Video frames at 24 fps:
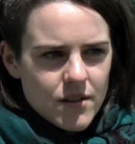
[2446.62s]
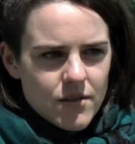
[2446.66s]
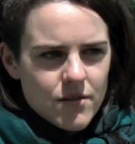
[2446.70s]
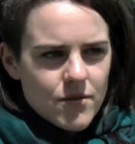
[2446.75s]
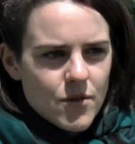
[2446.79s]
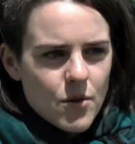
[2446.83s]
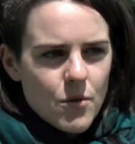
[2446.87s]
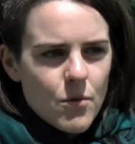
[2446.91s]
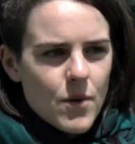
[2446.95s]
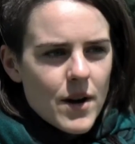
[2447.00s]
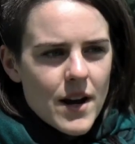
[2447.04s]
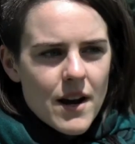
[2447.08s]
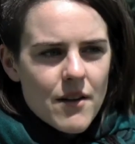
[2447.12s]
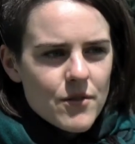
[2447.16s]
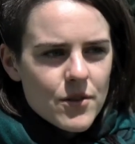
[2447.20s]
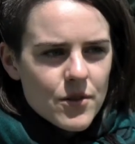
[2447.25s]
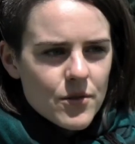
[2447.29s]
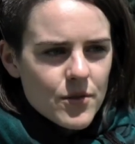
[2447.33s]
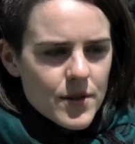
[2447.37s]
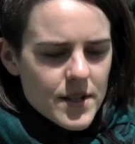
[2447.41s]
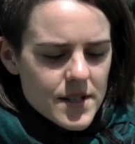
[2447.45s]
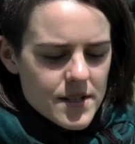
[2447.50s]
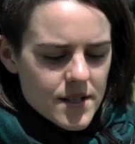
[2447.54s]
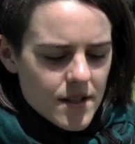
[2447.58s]
for whatever
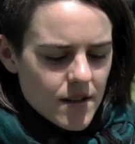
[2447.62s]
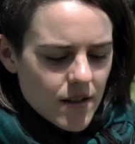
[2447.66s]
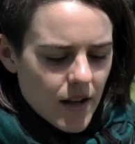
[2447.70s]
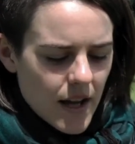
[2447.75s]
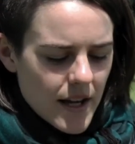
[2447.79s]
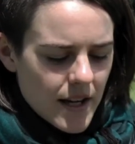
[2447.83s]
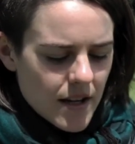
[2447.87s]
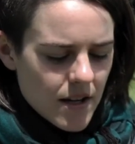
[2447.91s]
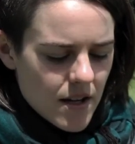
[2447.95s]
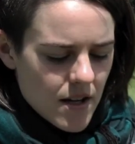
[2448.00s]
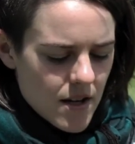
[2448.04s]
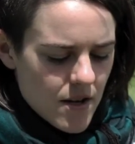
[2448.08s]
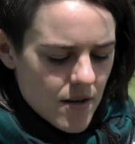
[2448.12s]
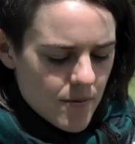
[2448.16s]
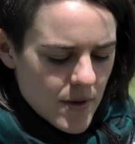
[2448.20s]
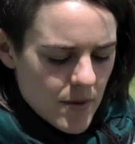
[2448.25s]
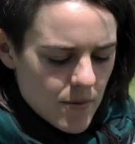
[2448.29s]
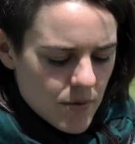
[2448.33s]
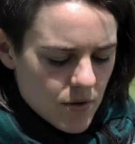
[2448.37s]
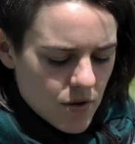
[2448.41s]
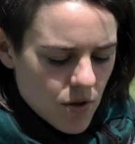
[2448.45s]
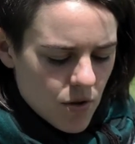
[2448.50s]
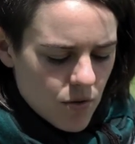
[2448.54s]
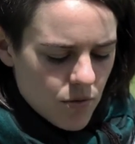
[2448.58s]
reason, like,
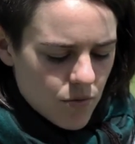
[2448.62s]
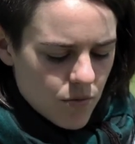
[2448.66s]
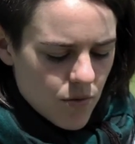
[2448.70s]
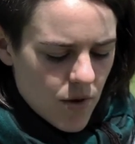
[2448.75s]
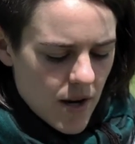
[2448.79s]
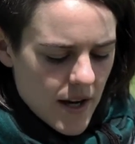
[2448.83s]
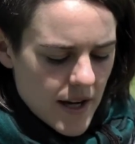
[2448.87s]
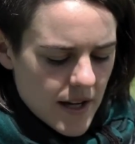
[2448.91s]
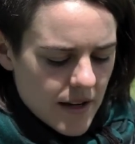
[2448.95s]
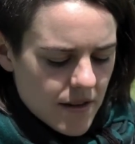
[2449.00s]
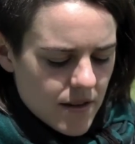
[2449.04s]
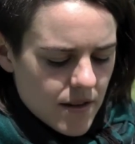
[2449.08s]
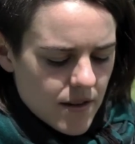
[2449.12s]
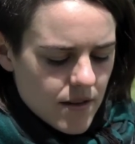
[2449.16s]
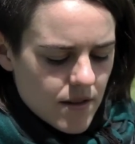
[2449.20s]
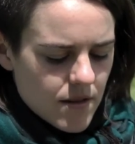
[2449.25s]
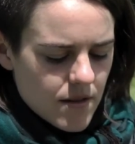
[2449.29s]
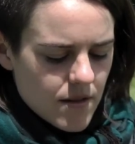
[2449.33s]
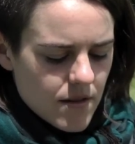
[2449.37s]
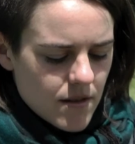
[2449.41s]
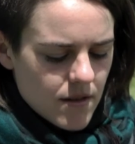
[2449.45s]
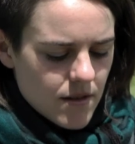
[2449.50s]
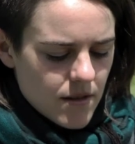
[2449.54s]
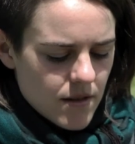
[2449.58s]
people
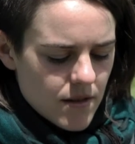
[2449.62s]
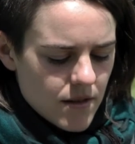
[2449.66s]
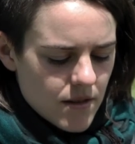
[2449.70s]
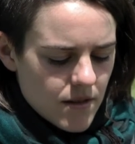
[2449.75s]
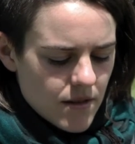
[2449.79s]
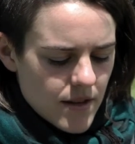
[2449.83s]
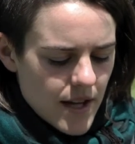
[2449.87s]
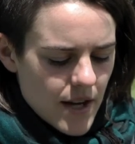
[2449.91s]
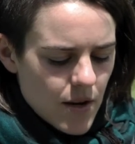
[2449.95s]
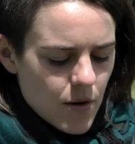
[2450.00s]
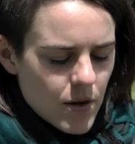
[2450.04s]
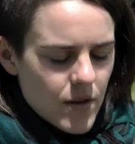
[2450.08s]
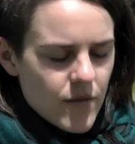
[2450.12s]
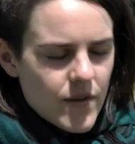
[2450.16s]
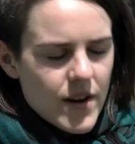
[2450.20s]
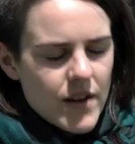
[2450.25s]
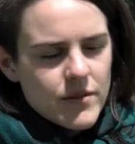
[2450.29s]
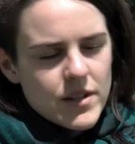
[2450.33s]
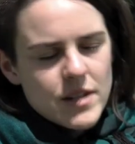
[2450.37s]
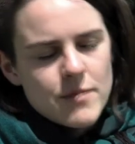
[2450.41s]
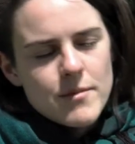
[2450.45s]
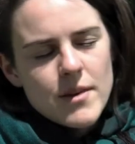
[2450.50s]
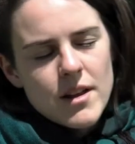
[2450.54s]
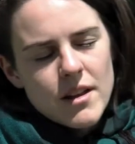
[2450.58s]
they don't even have
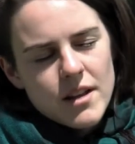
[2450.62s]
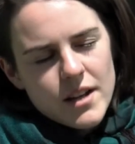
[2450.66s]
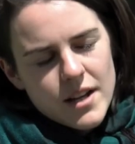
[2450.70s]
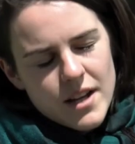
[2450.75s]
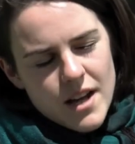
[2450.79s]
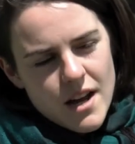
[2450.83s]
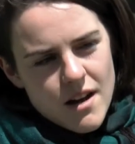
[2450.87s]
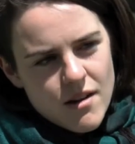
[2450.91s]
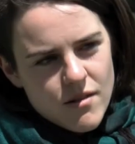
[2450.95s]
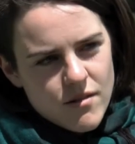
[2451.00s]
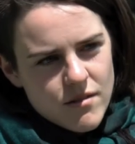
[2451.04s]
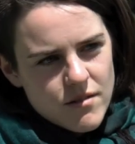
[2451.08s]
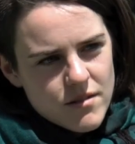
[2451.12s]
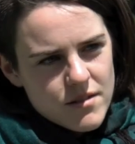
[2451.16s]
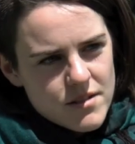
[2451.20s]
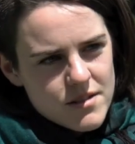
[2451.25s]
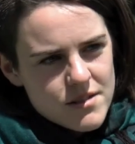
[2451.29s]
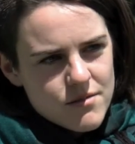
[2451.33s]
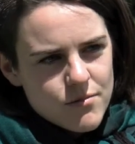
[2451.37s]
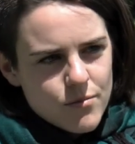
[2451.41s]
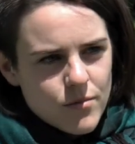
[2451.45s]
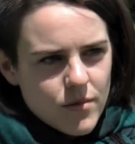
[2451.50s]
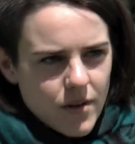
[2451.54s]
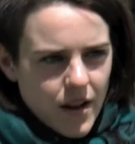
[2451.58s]
email
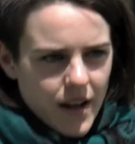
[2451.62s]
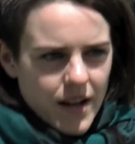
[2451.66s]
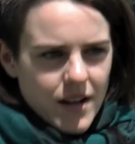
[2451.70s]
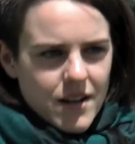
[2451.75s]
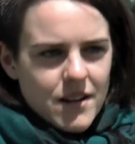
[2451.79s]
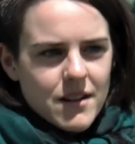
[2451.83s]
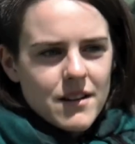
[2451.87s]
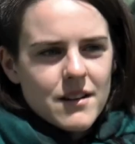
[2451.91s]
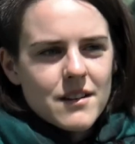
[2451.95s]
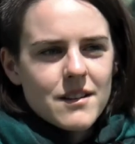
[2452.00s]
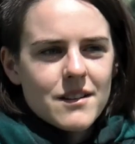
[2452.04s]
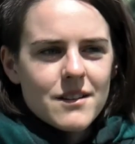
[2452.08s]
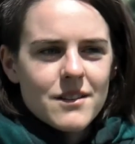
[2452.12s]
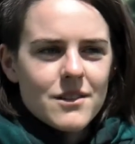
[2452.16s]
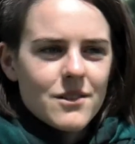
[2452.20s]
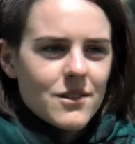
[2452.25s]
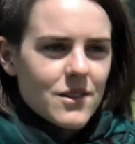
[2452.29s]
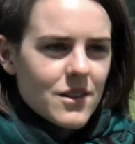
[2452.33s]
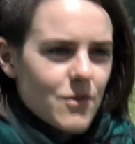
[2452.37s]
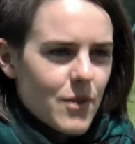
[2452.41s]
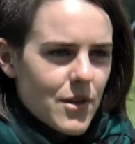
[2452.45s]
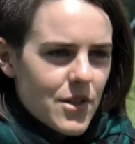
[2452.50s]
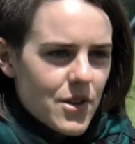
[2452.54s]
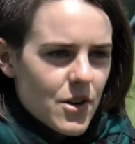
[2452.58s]
accounts, like,
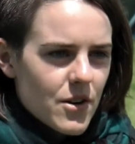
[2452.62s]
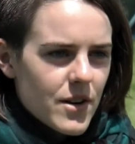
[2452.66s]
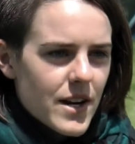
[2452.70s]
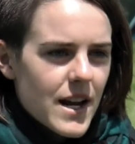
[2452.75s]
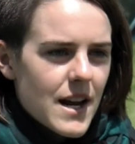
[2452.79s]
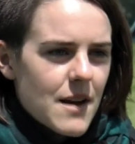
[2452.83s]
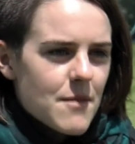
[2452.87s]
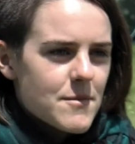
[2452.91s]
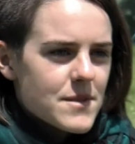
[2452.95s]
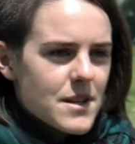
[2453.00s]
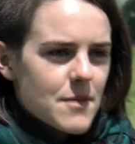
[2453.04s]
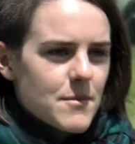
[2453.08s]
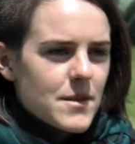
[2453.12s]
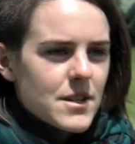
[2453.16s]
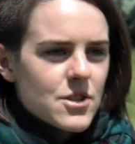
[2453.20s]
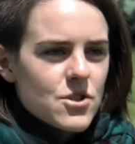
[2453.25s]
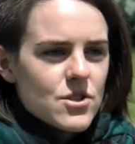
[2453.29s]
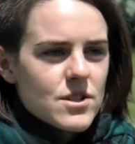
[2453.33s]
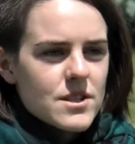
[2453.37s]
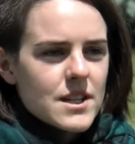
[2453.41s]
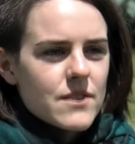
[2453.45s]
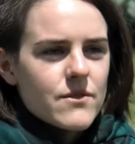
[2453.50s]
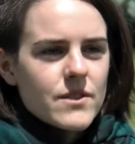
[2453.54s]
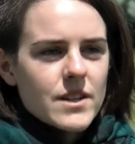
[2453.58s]
with their names. I mean,
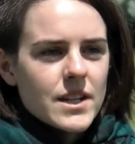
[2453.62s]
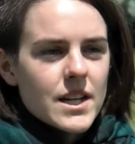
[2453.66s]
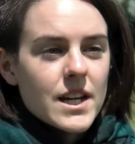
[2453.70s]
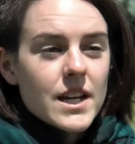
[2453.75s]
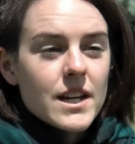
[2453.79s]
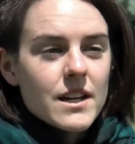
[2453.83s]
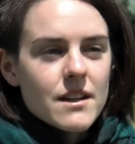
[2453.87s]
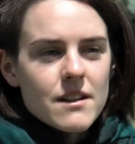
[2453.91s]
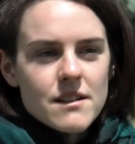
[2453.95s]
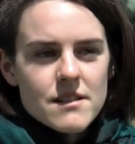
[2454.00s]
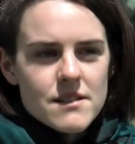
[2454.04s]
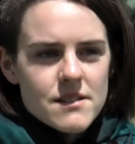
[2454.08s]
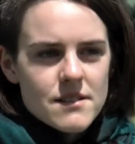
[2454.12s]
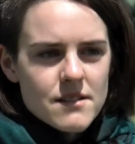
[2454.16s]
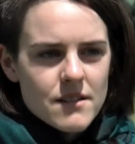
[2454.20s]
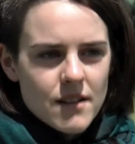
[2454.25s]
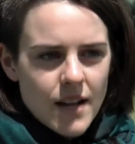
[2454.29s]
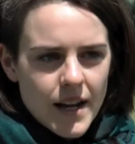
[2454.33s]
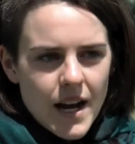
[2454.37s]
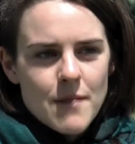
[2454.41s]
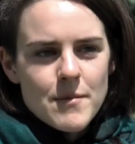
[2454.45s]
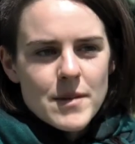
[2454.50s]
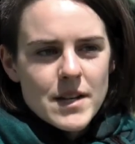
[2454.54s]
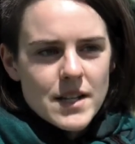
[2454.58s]
just even kids.
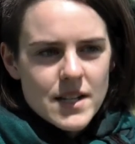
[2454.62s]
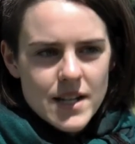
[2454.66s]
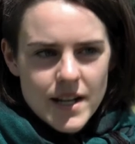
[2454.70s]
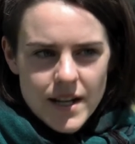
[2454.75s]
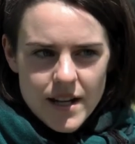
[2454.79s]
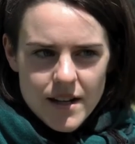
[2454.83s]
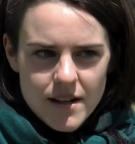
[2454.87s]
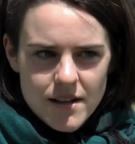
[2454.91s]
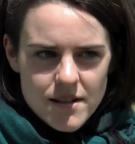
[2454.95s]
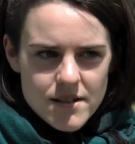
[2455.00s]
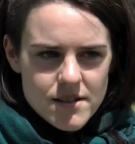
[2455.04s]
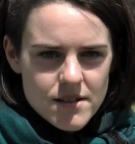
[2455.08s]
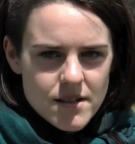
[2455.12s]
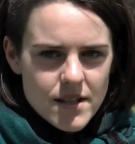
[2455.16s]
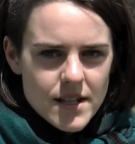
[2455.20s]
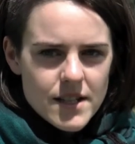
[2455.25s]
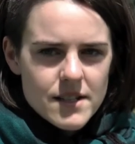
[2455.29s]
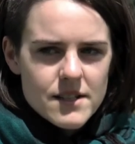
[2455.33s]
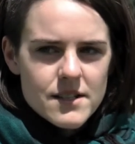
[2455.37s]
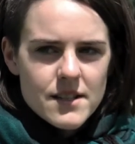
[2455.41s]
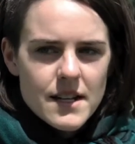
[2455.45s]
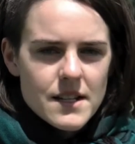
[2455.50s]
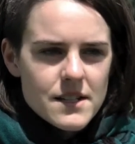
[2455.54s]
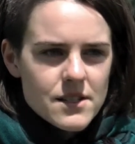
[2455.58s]
Kids.
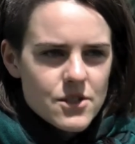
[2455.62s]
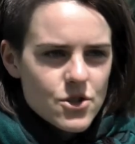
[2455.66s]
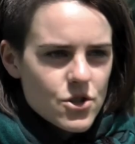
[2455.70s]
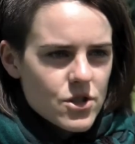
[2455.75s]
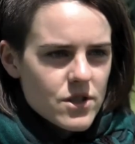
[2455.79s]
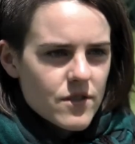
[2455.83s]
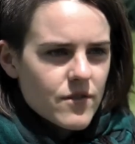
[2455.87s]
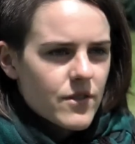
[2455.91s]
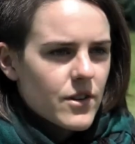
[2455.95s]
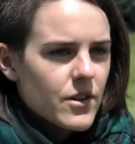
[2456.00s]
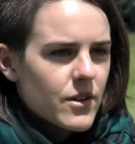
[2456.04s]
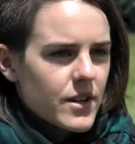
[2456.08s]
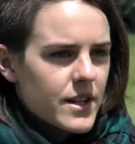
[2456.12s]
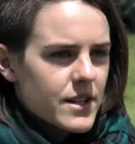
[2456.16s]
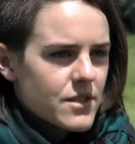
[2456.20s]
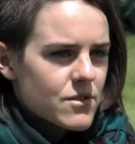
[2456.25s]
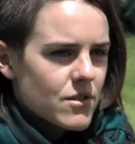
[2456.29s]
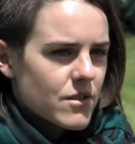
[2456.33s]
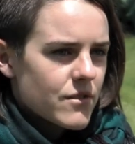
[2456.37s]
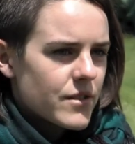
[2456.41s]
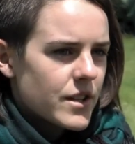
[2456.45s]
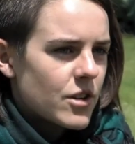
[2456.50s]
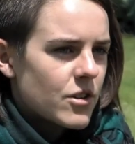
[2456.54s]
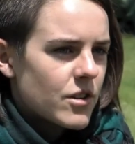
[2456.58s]
It's just a very
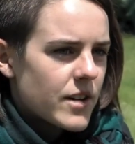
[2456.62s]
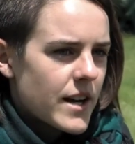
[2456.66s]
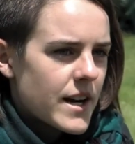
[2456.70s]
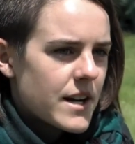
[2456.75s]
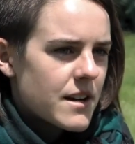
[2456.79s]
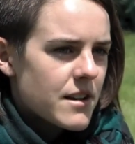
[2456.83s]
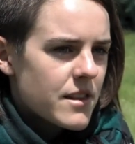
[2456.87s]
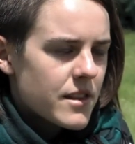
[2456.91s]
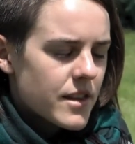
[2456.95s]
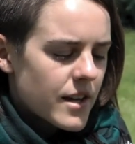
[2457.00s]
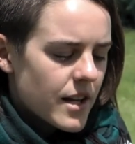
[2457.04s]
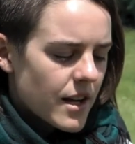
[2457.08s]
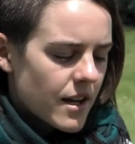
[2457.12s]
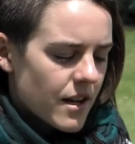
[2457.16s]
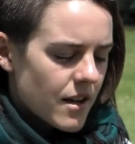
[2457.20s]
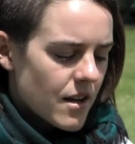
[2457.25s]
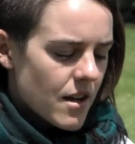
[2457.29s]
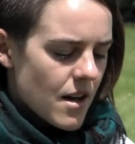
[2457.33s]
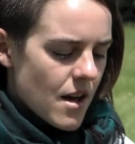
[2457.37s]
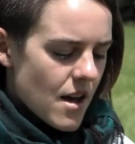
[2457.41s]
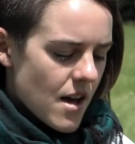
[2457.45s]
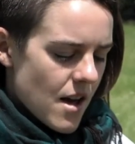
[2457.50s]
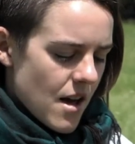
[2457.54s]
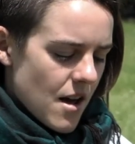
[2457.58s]
sort of ingrained thing.
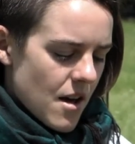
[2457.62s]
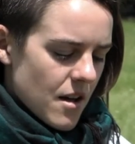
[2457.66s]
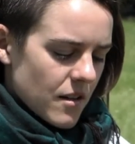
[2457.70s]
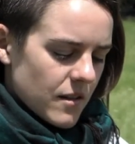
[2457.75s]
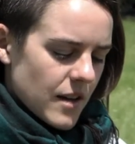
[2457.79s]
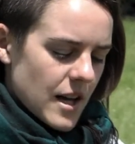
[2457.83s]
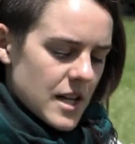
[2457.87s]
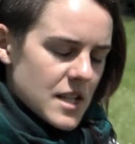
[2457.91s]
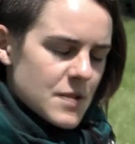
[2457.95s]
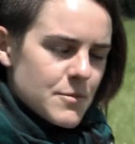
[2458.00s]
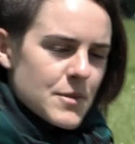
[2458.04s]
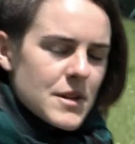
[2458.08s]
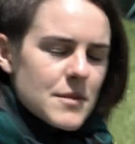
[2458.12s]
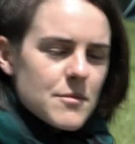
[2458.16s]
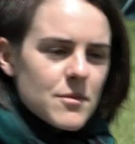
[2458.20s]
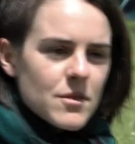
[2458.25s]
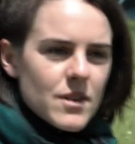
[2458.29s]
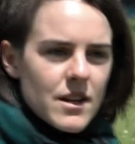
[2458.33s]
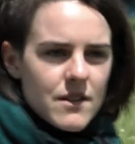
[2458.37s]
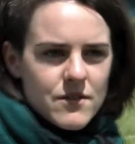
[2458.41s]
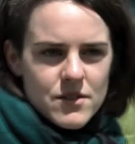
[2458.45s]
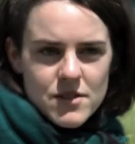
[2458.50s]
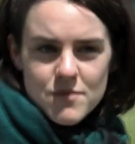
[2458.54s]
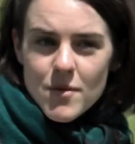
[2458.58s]
Less people
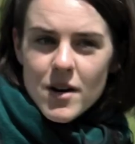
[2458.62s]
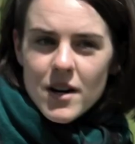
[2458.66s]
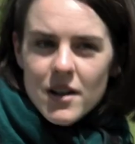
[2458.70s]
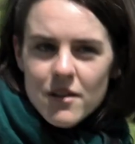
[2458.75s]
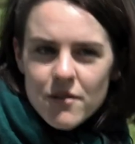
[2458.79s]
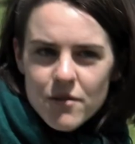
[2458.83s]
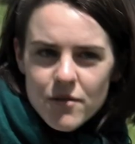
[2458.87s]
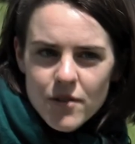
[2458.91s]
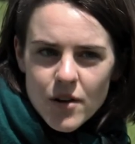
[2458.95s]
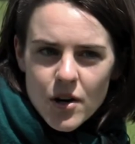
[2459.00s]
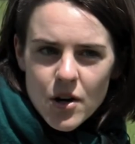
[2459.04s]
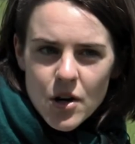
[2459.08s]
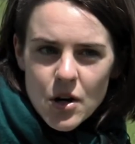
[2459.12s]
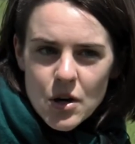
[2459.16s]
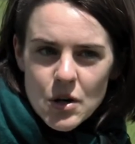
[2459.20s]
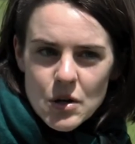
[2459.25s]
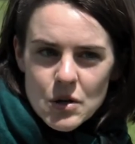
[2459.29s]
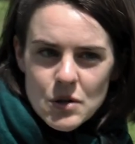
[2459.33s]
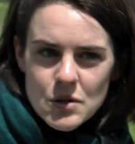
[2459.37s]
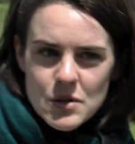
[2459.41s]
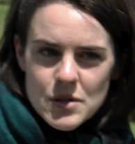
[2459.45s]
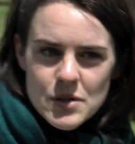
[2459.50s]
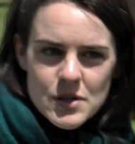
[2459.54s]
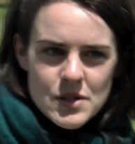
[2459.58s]
have
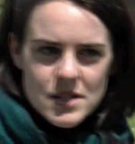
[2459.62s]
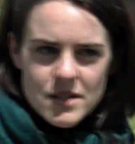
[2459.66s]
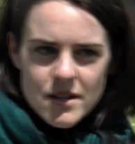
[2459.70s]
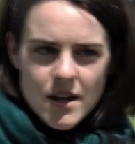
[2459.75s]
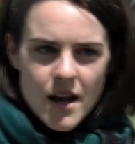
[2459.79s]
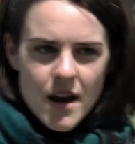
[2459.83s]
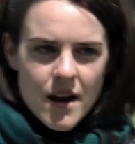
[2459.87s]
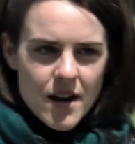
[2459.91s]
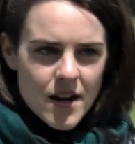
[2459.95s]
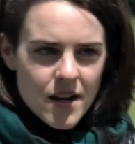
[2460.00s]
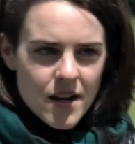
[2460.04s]
smartphones than